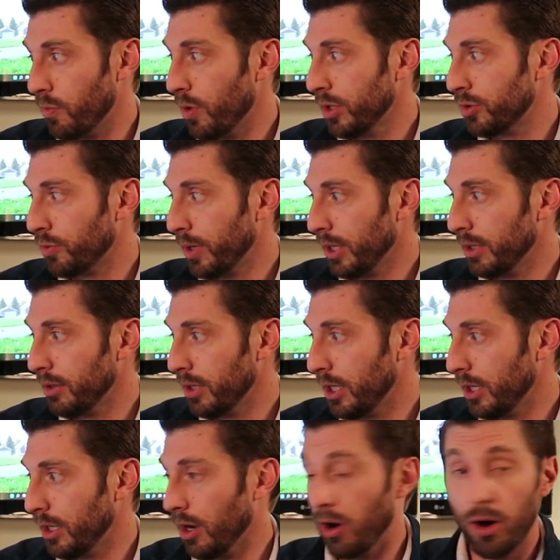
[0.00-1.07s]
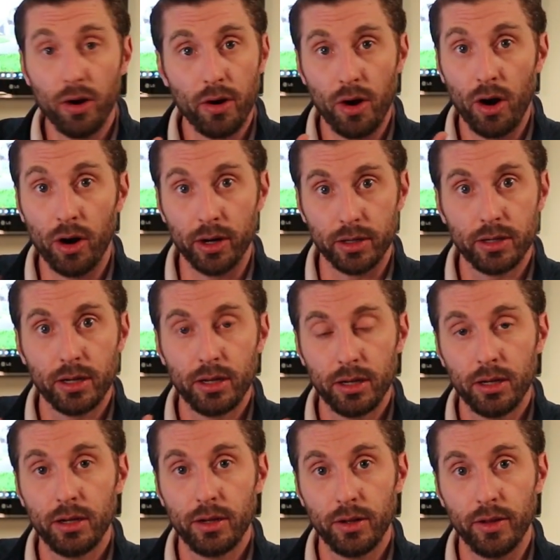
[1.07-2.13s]
it's really the
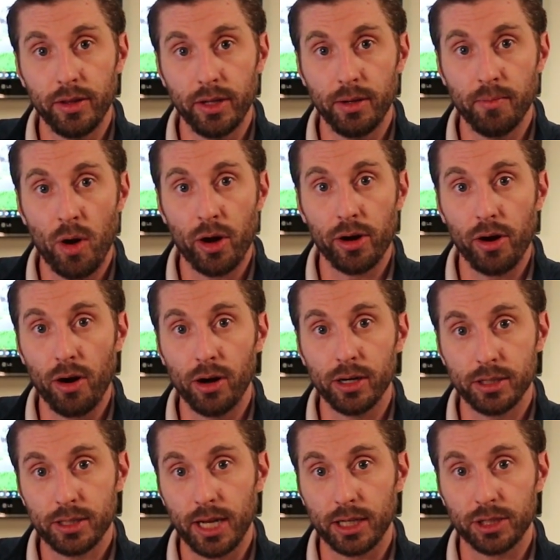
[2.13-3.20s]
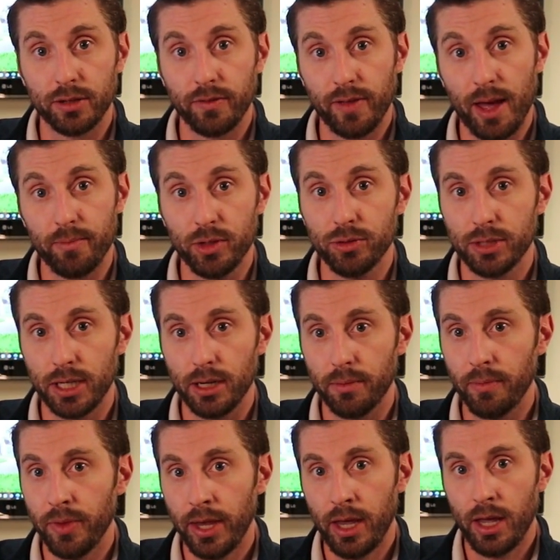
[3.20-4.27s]
modern art section of that museum.